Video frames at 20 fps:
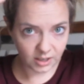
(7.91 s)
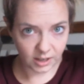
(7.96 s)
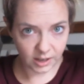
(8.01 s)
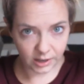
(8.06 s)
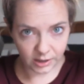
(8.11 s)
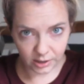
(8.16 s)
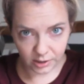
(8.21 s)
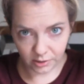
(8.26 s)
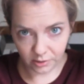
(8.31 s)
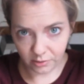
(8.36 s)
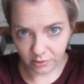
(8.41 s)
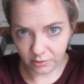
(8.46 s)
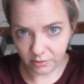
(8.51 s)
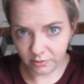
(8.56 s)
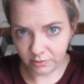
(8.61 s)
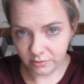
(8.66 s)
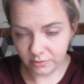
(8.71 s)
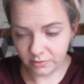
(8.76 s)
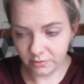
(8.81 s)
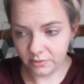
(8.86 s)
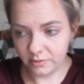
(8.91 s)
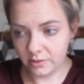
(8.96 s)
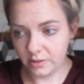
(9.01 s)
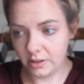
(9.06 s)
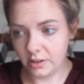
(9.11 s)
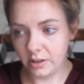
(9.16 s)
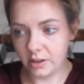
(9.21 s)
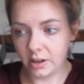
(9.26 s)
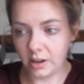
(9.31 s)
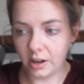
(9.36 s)
I knew.
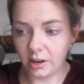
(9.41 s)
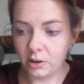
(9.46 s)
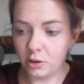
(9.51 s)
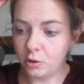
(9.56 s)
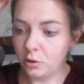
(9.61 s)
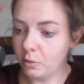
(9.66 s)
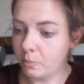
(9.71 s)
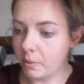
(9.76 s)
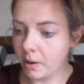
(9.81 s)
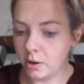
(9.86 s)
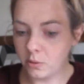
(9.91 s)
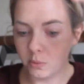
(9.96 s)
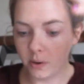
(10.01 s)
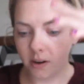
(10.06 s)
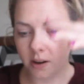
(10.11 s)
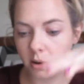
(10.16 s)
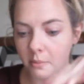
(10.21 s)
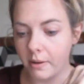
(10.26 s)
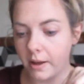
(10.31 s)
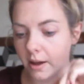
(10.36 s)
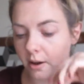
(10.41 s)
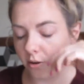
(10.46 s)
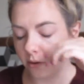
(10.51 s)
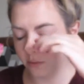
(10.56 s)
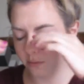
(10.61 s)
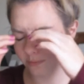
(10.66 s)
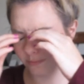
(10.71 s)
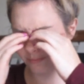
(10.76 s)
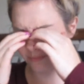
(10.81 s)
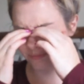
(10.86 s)
I knew the bun would come
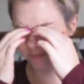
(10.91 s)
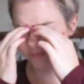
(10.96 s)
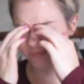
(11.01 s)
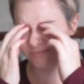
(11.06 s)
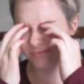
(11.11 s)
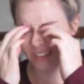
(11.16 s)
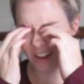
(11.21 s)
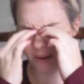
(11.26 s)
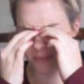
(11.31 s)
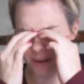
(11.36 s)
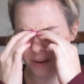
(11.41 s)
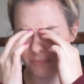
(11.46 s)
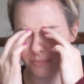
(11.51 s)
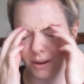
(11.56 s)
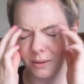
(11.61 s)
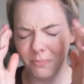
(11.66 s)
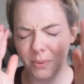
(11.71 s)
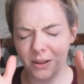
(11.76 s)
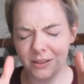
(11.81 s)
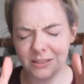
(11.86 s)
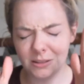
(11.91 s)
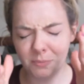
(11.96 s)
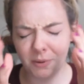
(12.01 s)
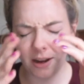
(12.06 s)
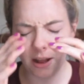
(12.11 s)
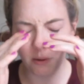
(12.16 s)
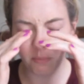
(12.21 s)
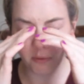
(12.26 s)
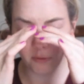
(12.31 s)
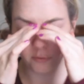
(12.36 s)
out. I mean, my bun's
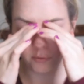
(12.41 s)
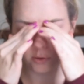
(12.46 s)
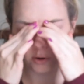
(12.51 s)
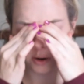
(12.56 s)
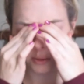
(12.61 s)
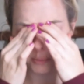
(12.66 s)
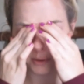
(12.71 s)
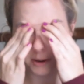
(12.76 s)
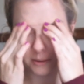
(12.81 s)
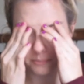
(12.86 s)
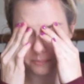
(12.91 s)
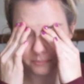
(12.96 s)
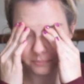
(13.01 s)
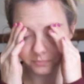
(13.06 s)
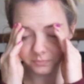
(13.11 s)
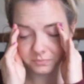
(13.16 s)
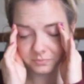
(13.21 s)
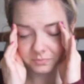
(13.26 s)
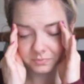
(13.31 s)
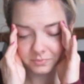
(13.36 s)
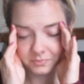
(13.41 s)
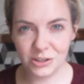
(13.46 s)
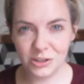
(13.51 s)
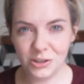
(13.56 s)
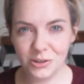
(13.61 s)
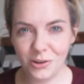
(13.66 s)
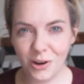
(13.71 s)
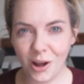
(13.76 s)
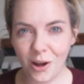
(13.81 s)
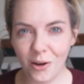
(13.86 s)
been out before, but did
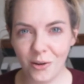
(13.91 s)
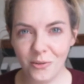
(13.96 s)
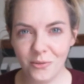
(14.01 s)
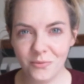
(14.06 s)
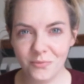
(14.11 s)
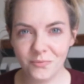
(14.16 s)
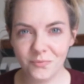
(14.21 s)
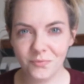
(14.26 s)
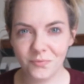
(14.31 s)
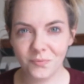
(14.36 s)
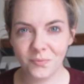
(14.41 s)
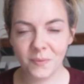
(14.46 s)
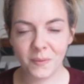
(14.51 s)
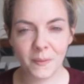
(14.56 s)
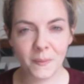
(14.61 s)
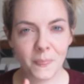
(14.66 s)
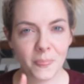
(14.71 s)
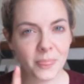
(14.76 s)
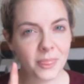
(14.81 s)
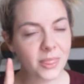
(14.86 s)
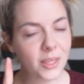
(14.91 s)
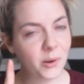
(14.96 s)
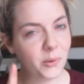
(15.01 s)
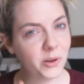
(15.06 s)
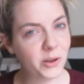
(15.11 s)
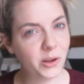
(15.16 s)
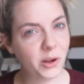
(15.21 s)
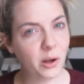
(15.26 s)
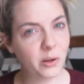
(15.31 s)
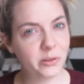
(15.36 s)
you know that
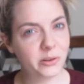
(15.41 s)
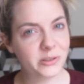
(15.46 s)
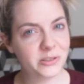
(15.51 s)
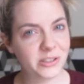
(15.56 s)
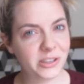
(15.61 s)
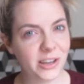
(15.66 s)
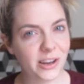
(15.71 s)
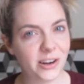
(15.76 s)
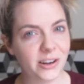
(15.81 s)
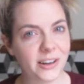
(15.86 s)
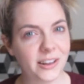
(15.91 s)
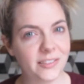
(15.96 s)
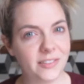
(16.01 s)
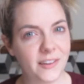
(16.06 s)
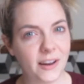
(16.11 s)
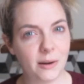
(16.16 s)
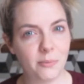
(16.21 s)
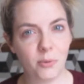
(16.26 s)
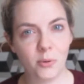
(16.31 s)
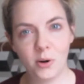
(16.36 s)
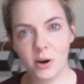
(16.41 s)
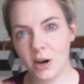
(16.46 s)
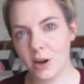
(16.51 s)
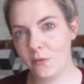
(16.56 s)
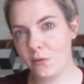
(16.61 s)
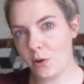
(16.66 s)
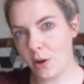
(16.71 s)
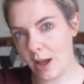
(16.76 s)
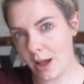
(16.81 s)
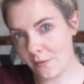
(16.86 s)
when you go through security at the airport,
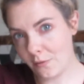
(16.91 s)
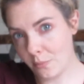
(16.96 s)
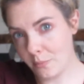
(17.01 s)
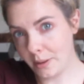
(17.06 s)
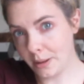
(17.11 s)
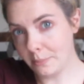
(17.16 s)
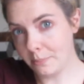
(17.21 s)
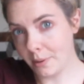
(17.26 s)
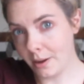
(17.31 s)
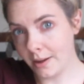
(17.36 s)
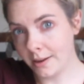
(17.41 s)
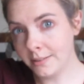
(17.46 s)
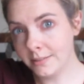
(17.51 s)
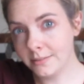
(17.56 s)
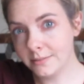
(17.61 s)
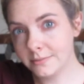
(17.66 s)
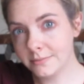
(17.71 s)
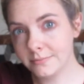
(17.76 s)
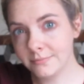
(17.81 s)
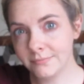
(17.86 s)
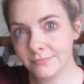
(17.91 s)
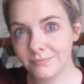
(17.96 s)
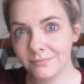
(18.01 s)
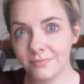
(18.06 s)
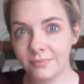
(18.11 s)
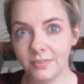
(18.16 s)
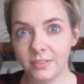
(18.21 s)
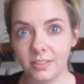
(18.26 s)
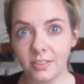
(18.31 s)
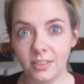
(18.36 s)
if you have a big bun,
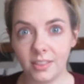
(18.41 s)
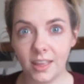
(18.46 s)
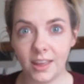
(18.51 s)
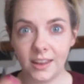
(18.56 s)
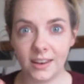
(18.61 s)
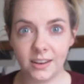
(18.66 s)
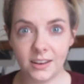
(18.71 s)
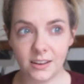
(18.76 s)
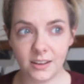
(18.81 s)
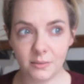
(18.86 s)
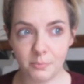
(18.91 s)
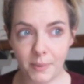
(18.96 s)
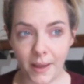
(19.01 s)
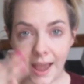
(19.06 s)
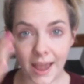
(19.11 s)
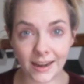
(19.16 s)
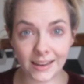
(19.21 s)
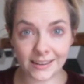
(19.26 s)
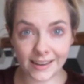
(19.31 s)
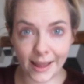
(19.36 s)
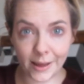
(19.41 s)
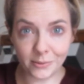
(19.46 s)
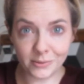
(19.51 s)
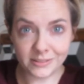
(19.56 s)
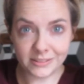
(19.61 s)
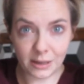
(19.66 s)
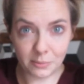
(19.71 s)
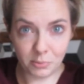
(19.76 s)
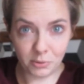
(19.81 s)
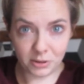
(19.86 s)
they pat it down
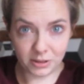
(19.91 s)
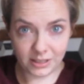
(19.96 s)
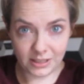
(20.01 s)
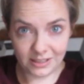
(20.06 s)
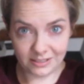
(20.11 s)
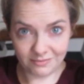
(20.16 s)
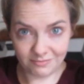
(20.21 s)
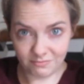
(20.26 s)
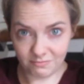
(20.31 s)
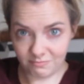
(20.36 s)
separately?